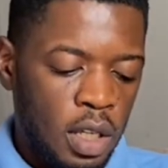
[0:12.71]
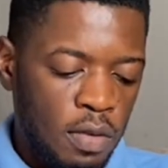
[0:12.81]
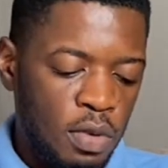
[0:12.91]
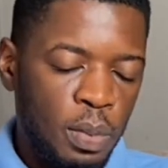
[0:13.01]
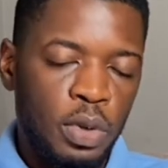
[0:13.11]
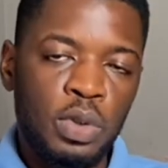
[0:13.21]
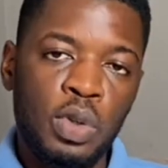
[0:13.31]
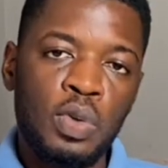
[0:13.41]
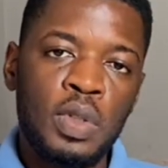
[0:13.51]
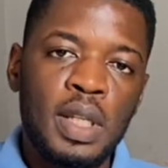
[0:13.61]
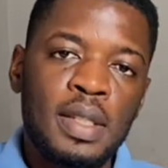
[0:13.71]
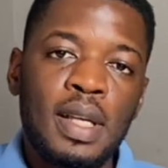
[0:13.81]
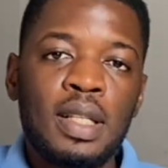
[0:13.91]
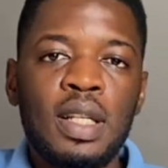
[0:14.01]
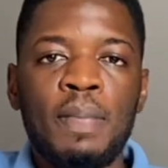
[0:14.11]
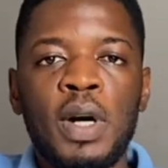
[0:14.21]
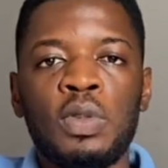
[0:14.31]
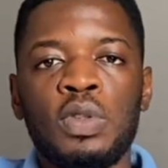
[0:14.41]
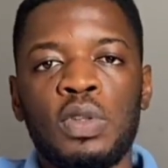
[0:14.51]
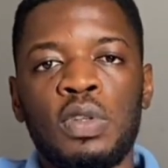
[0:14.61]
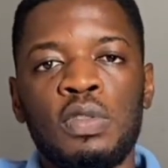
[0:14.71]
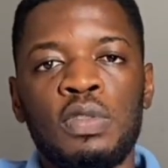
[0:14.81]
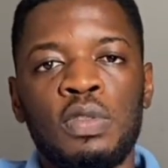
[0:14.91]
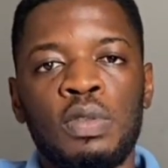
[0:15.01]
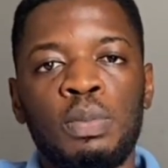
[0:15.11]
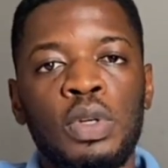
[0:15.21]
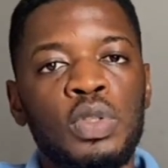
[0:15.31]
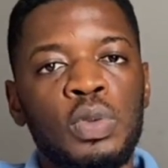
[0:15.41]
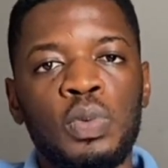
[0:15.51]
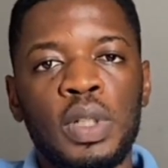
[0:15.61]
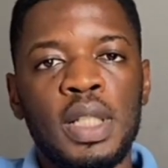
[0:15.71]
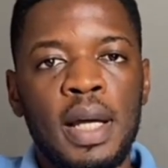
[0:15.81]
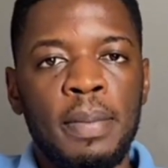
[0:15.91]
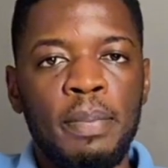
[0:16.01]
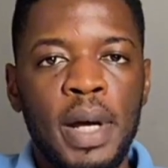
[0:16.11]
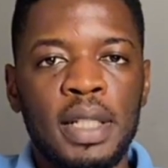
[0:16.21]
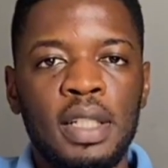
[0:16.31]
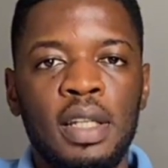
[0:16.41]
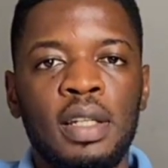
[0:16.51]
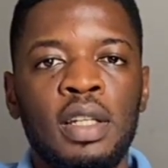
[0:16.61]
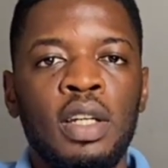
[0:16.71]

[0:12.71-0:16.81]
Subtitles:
if you produce a certain amount of bottled water per day,